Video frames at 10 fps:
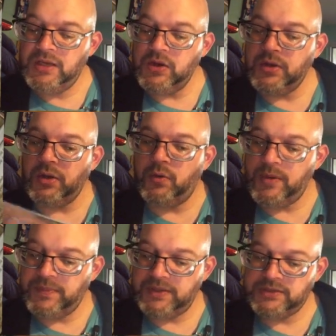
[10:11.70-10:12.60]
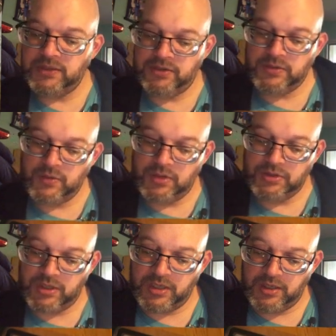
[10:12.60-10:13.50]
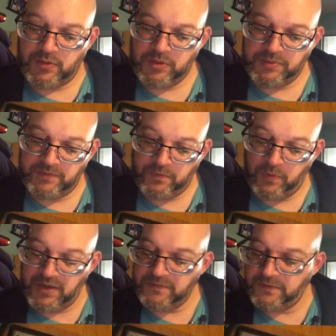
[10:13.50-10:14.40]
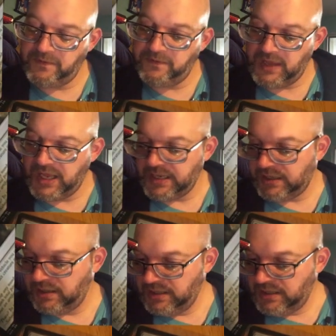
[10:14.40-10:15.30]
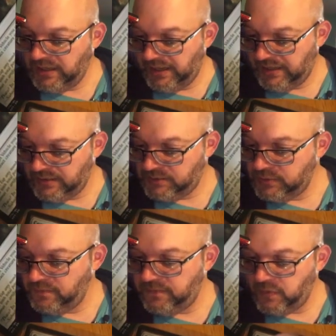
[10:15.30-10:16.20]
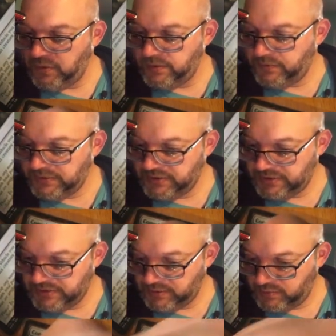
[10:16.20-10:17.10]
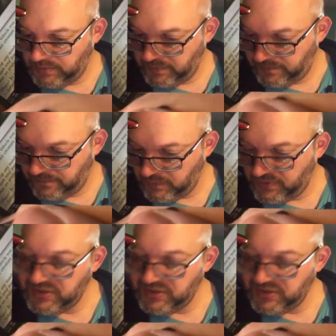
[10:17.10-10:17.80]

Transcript: you could equip it. So you're talking equip of 1 for the flying, and a 2/4, which is equip of 4.